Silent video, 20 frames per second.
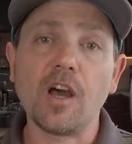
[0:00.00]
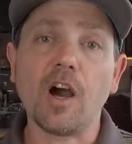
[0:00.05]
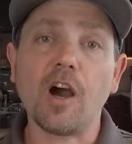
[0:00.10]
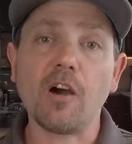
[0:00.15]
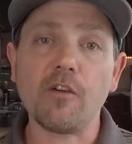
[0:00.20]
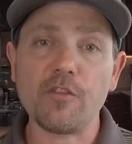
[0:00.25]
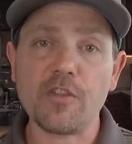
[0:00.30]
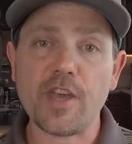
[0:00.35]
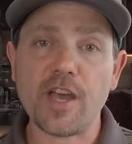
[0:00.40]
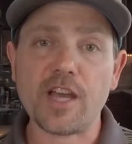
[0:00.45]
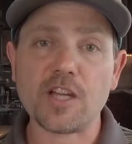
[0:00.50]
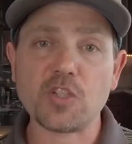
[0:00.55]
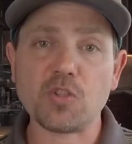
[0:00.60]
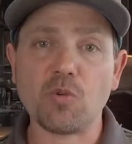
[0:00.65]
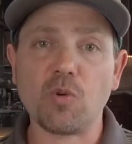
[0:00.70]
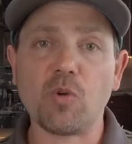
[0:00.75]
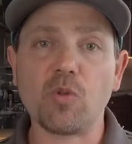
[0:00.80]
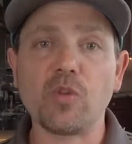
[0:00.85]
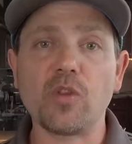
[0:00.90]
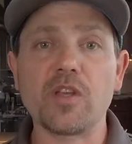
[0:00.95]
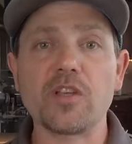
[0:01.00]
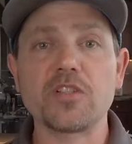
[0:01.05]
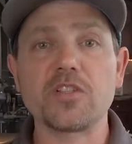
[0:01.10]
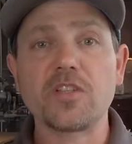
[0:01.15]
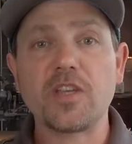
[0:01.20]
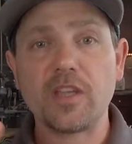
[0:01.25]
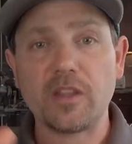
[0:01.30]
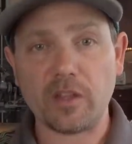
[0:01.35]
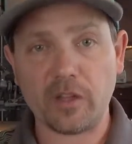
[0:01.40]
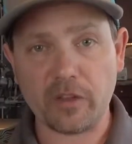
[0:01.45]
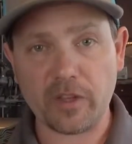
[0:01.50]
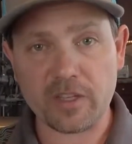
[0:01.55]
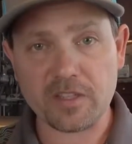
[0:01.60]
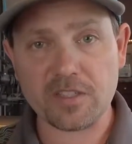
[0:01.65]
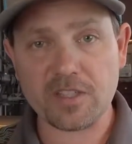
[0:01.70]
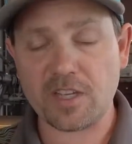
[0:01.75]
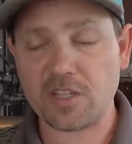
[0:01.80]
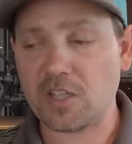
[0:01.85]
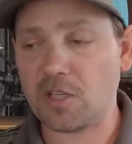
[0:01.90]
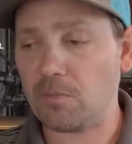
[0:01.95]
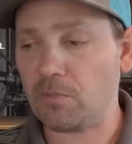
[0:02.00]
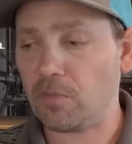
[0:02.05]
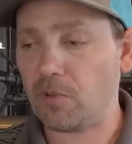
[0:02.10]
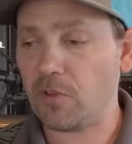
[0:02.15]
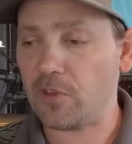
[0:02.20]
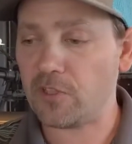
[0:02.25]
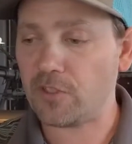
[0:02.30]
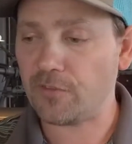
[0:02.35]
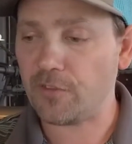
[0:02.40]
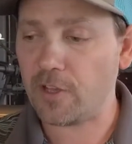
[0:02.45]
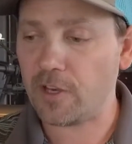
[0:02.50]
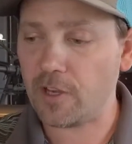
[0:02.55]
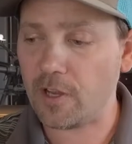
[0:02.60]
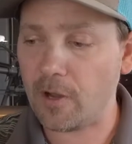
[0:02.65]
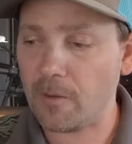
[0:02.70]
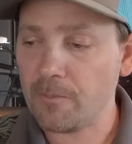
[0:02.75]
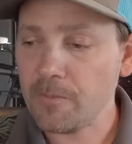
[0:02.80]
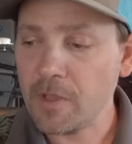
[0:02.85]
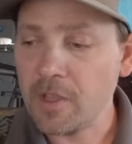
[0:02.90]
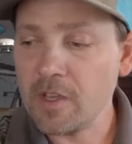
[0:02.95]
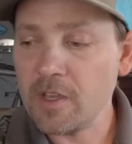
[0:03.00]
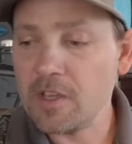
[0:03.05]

of the actual list in the link section below this video.